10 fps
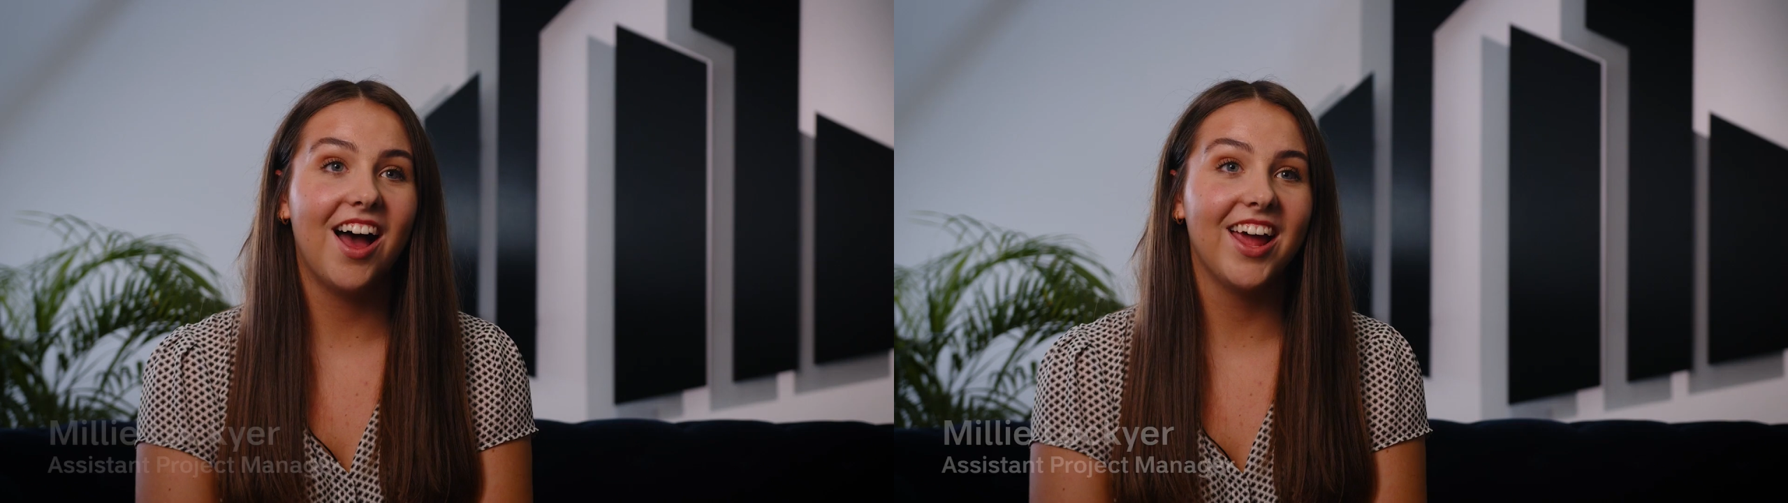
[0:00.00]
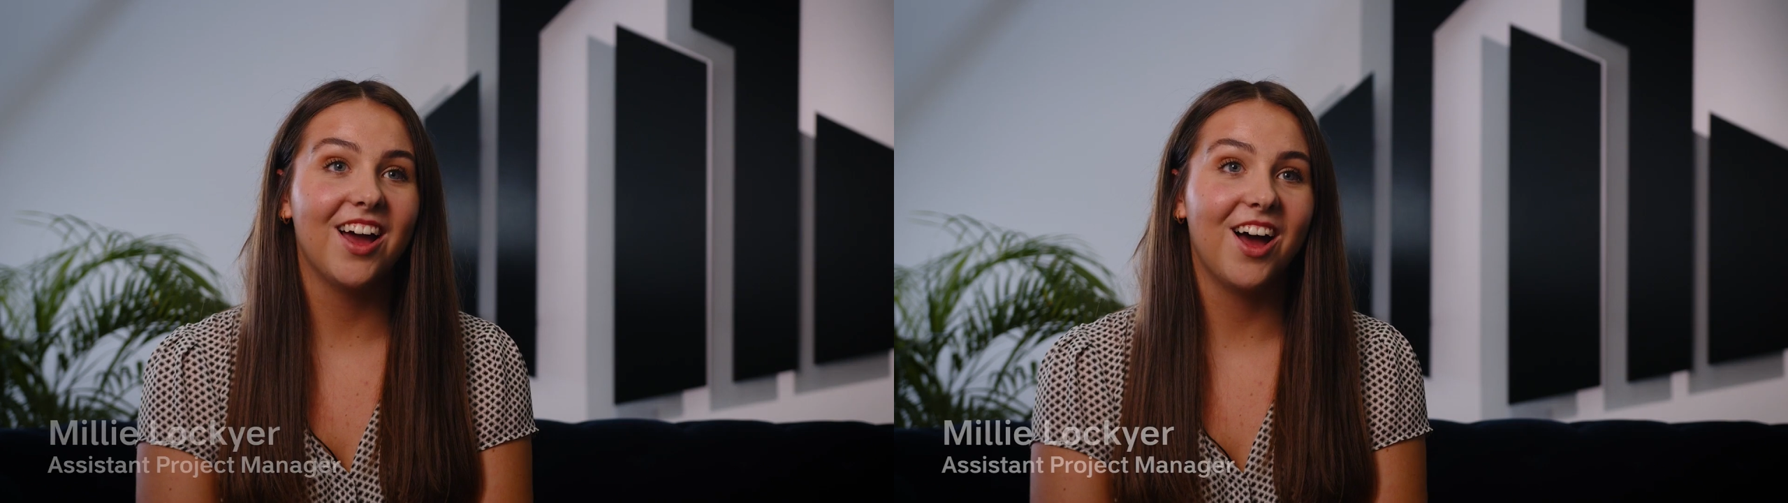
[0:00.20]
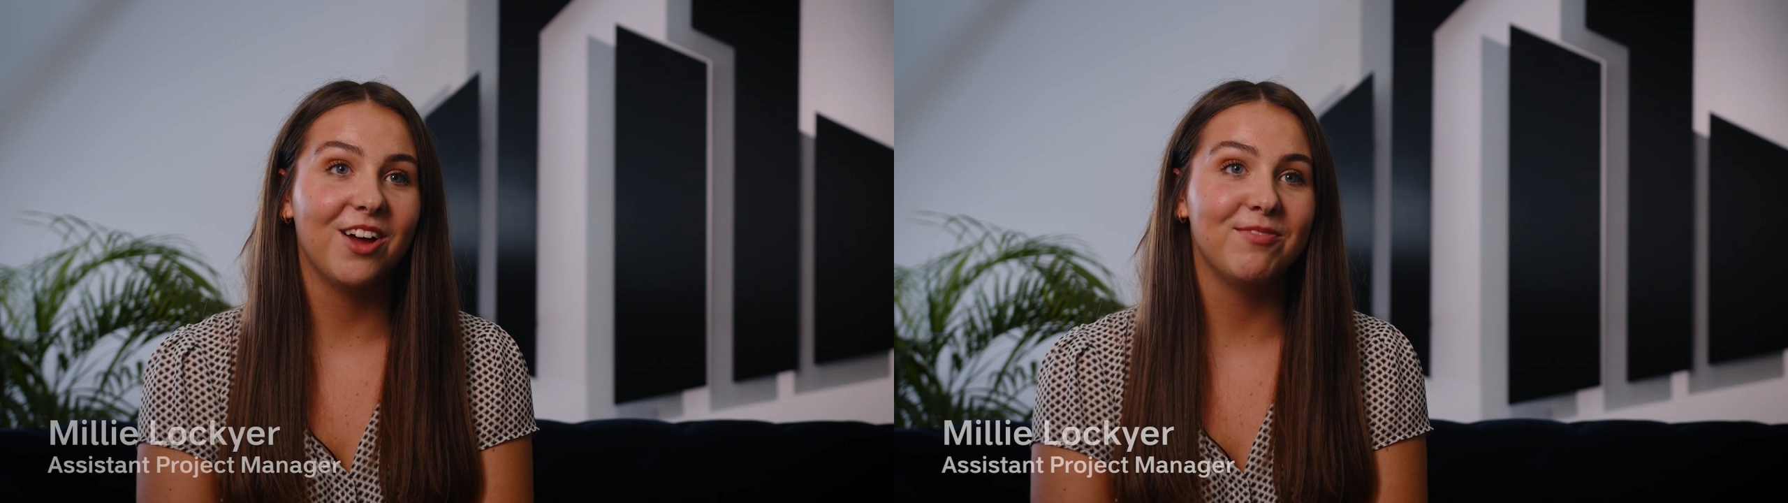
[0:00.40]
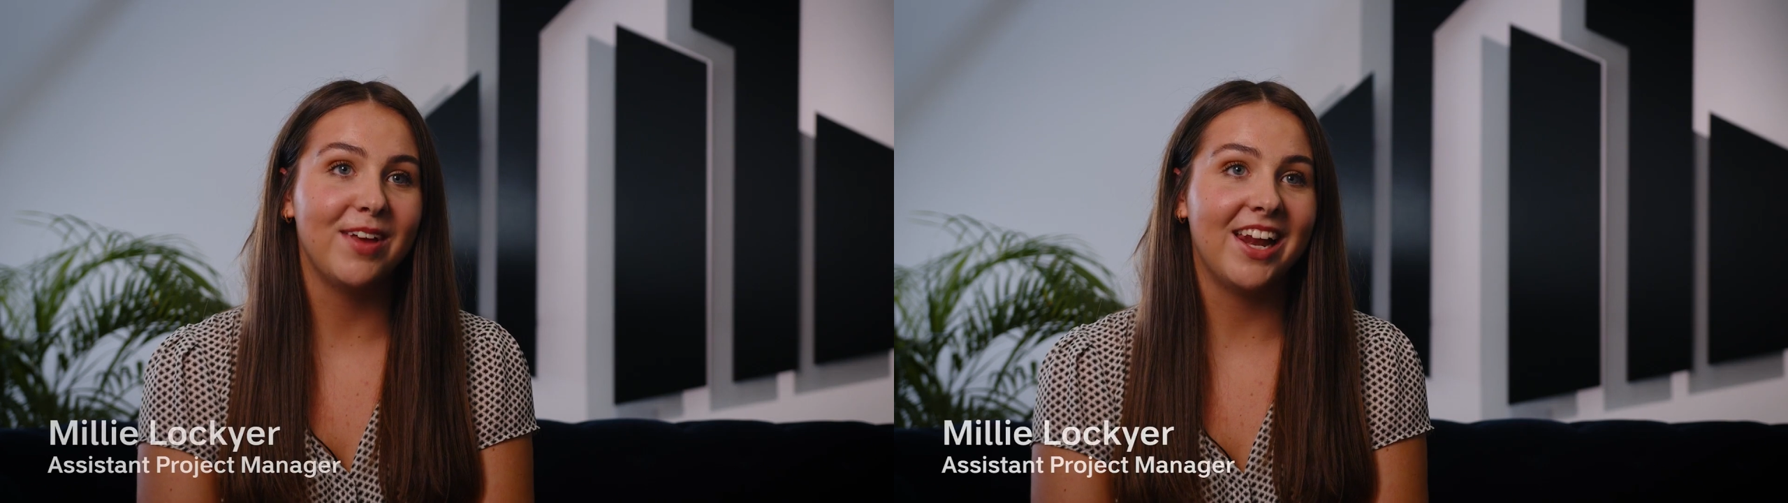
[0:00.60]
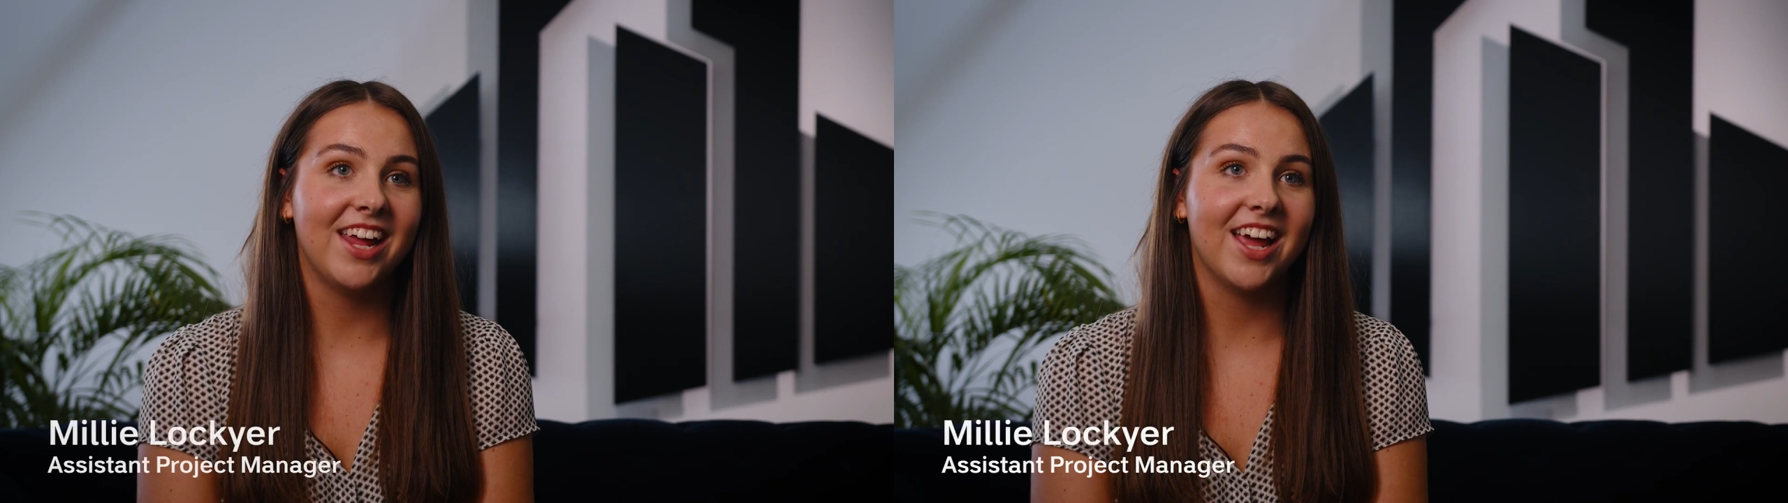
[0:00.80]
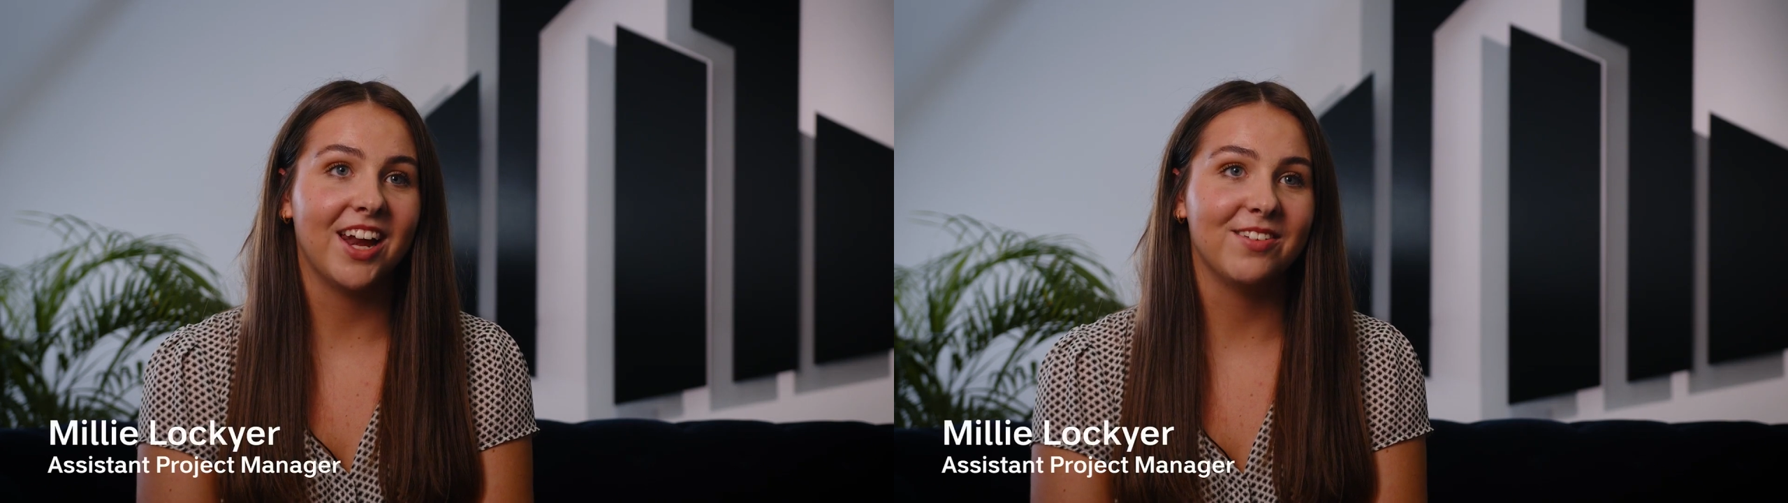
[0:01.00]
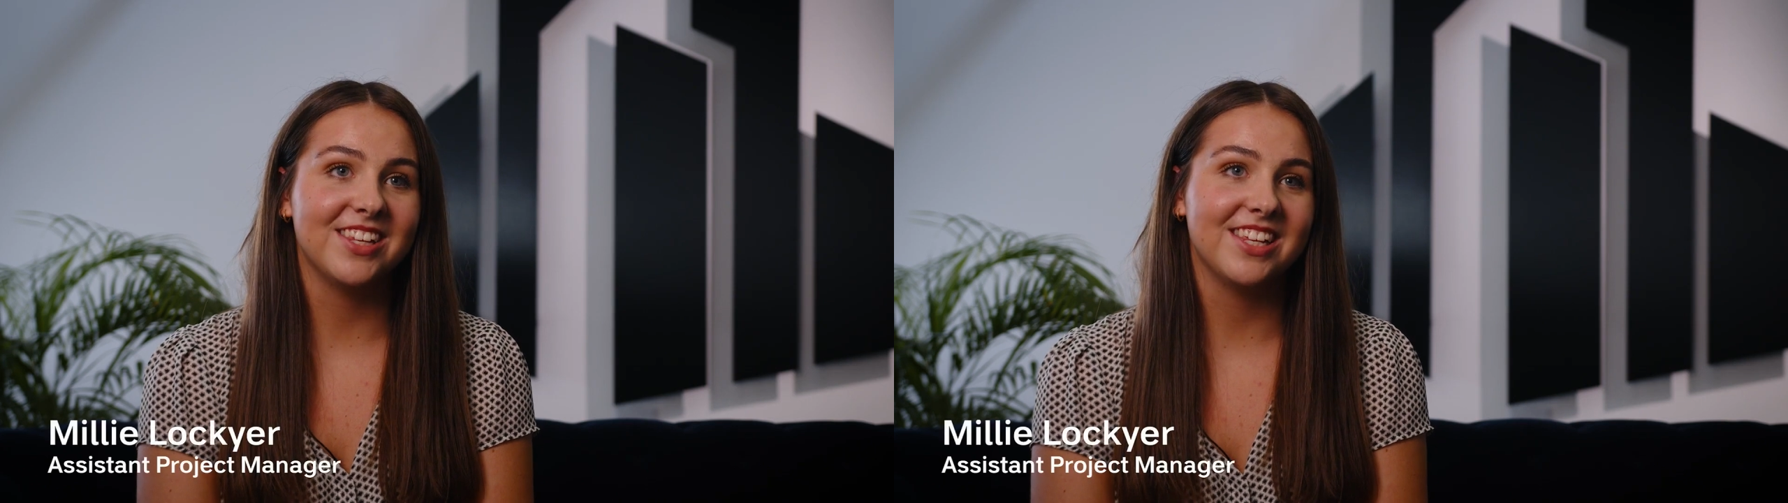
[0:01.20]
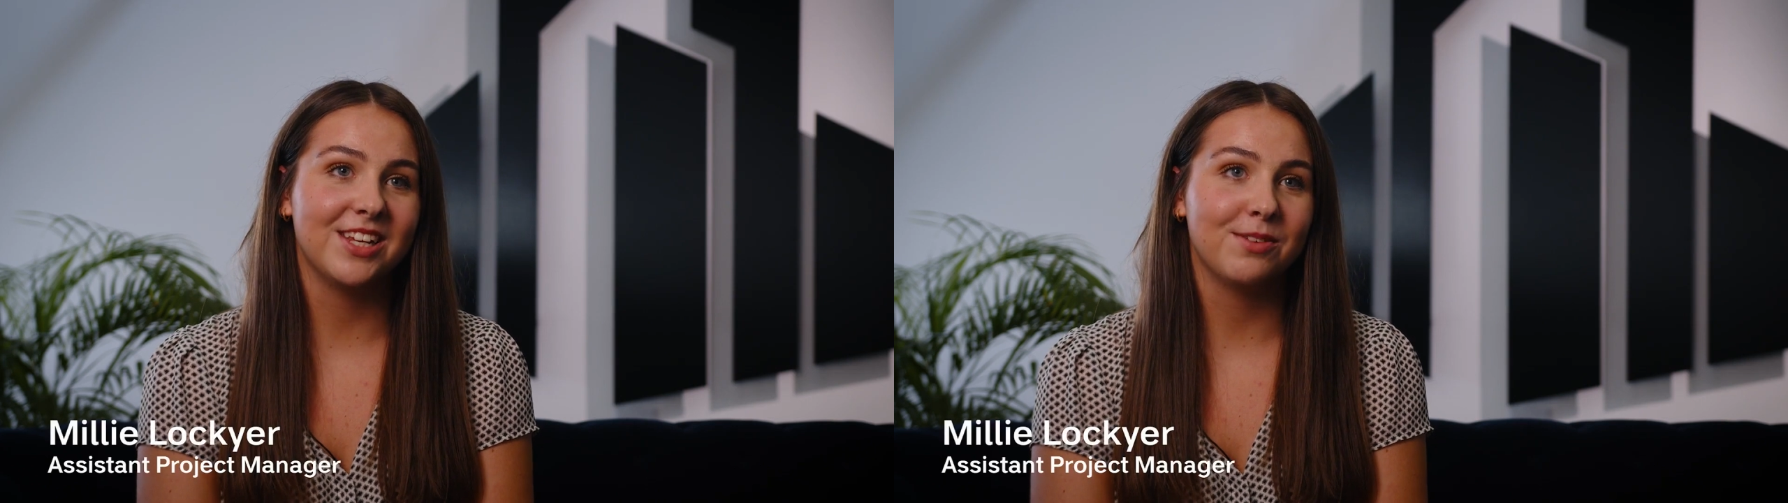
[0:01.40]
Hi, I'm Millie and I'm
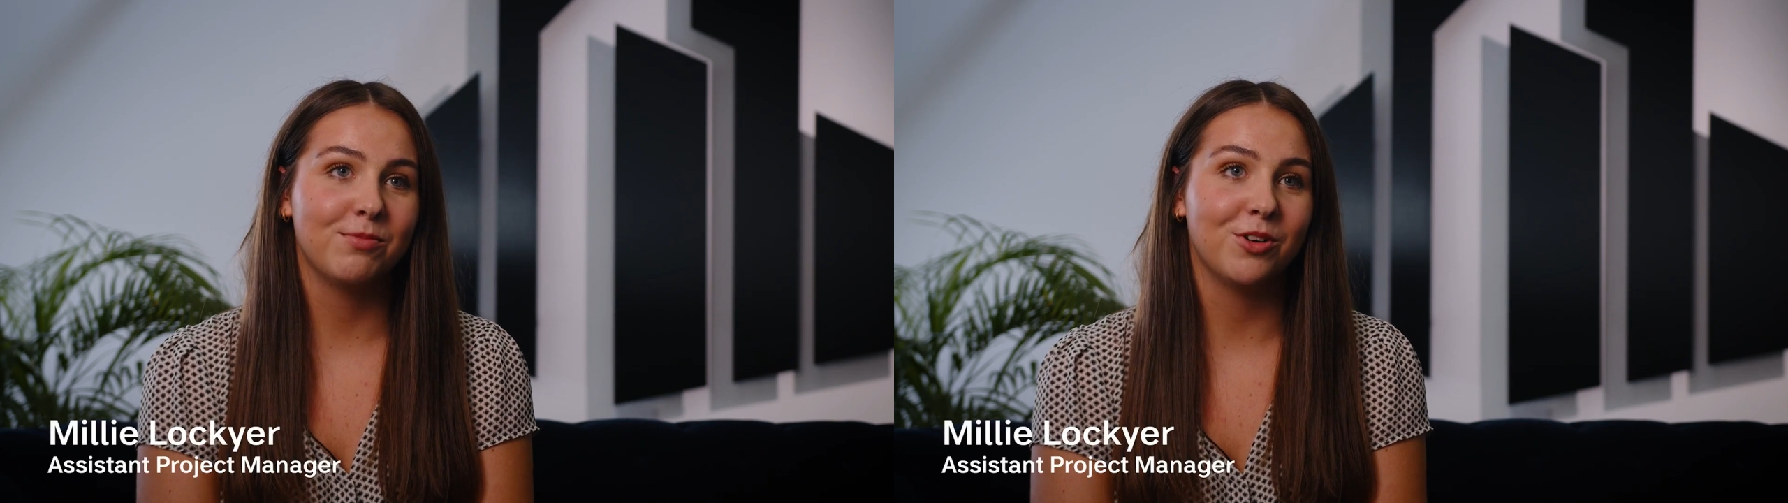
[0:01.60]
Assistant